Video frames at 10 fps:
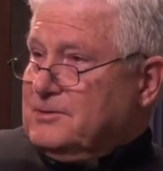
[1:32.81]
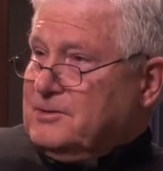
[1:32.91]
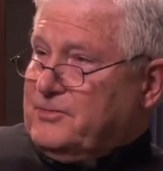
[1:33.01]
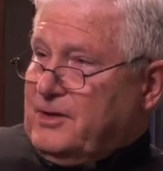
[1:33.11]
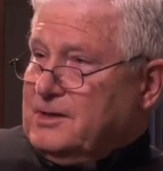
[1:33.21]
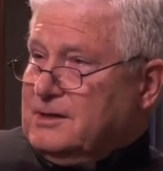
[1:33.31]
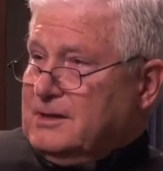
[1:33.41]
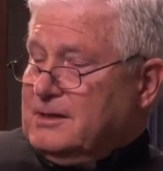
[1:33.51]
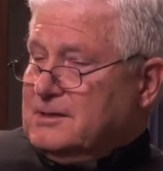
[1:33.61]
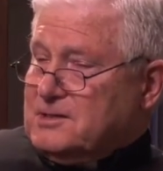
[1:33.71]
to
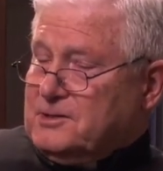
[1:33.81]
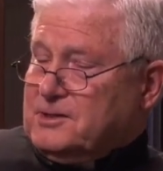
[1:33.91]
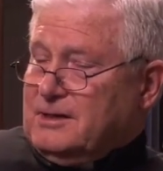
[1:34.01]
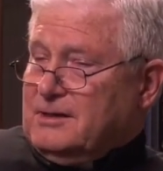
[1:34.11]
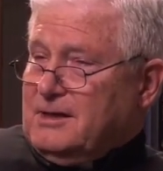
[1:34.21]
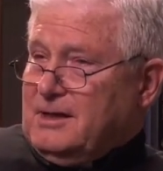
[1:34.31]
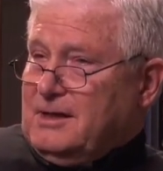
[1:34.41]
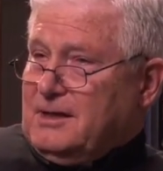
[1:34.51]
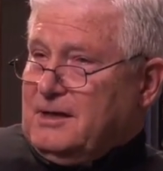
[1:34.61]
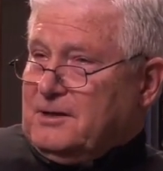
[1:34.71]
find such a,
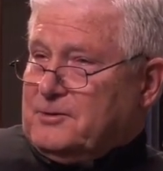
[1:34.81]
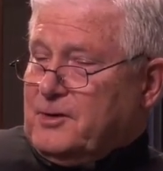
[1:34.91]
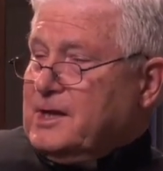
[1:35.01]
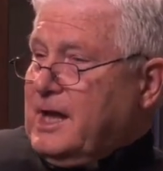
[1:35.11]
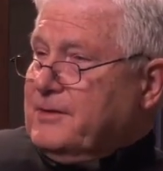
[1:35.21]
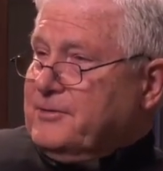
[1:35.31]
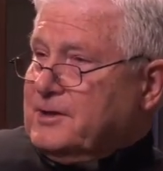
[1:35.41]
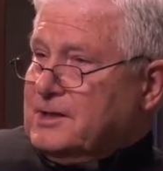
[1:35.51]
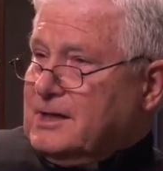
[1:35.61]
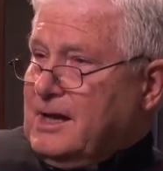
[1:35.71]
a great
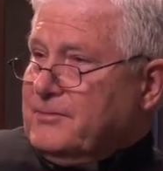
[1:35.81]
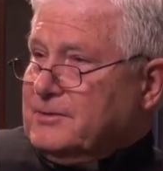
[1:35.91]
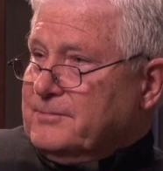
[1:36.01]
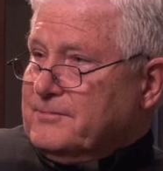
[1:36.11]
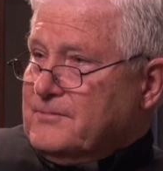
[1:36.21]
advocate in heaven.